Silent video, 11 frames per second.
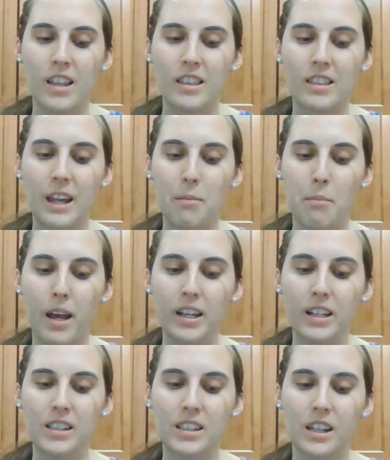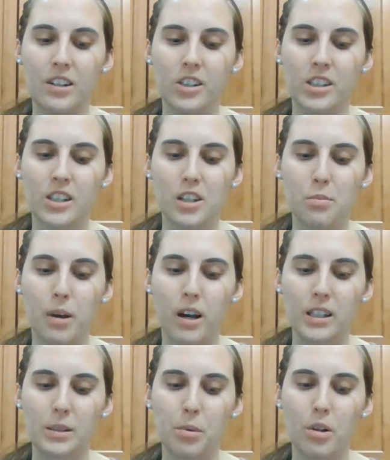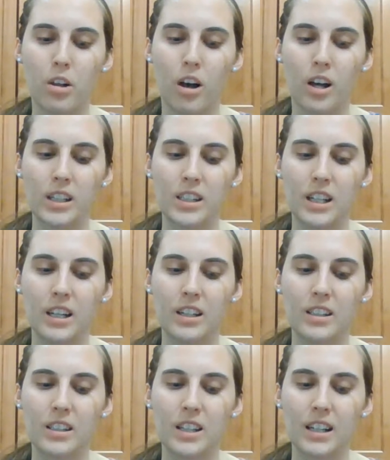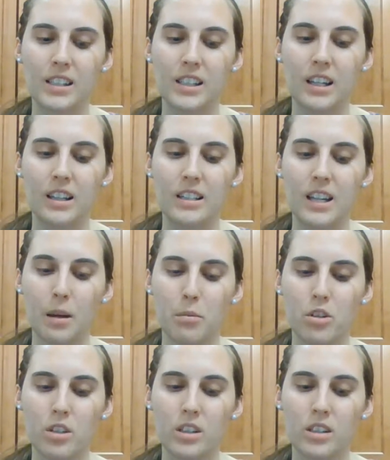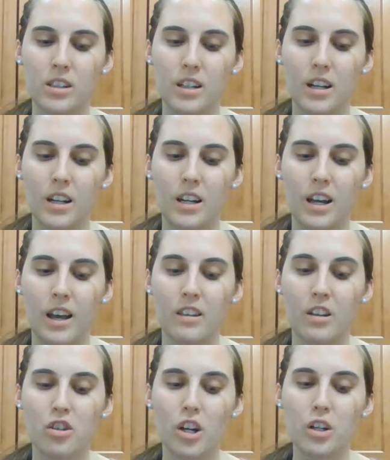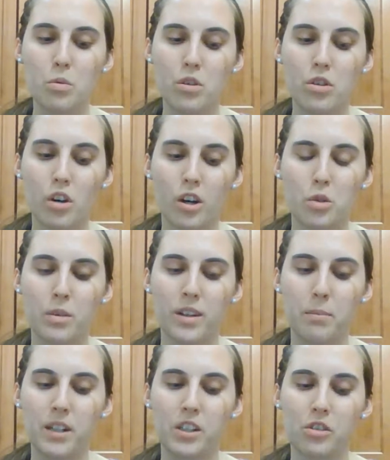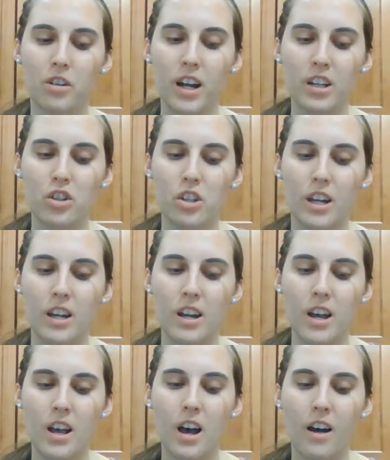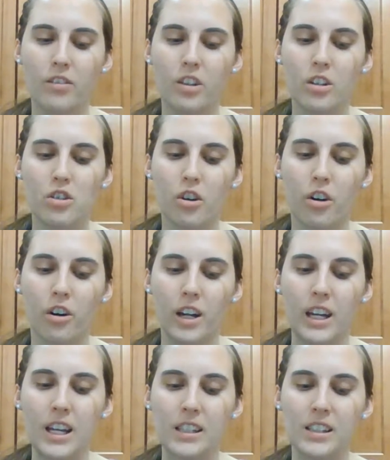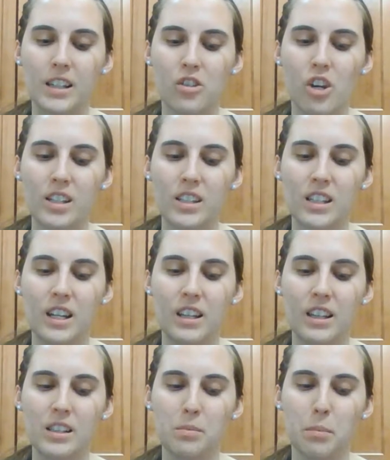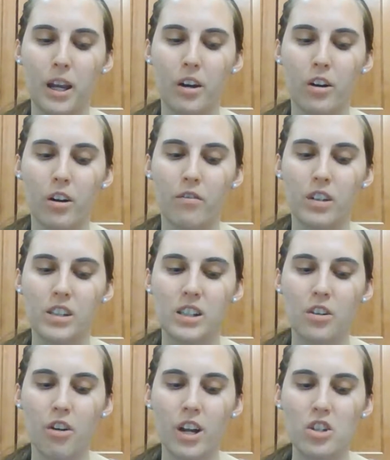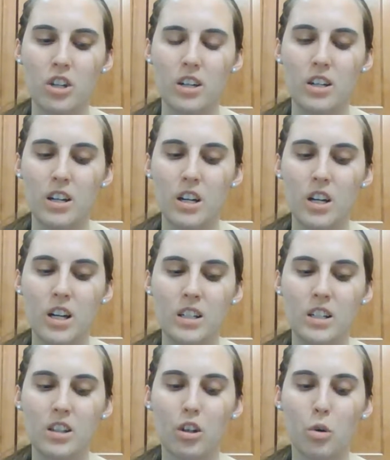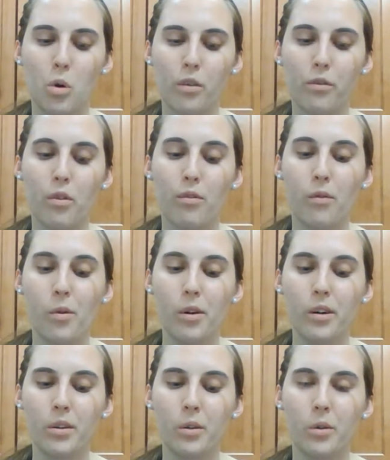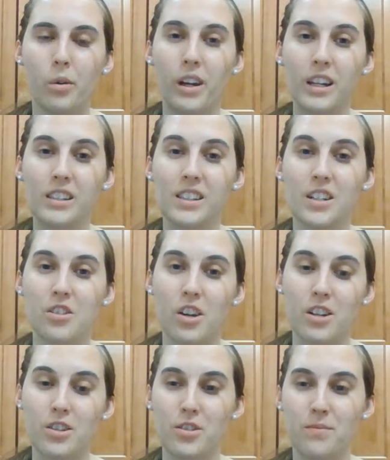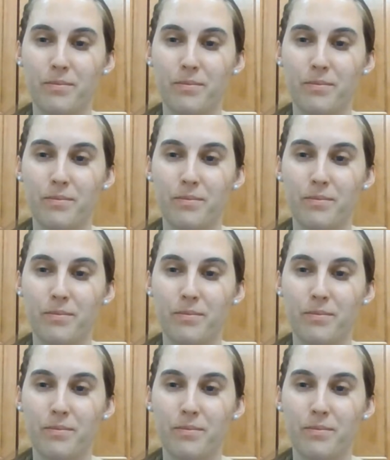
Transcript: they might consider such possible loss in assessing the damages. And the judge was charged with misdirection of the jury in suggesting this manner of consideration. Did the court rule for or against the judge?